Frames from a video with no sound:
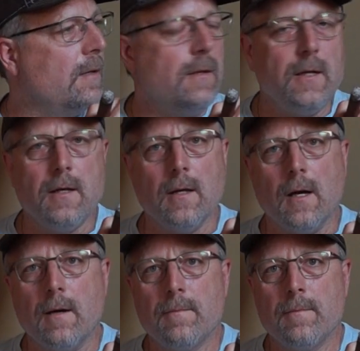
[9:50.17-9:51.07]

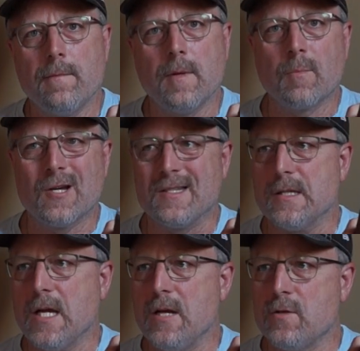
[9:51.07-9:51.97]
The
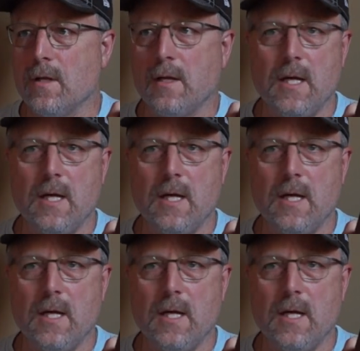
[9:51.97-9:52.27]
presentation of the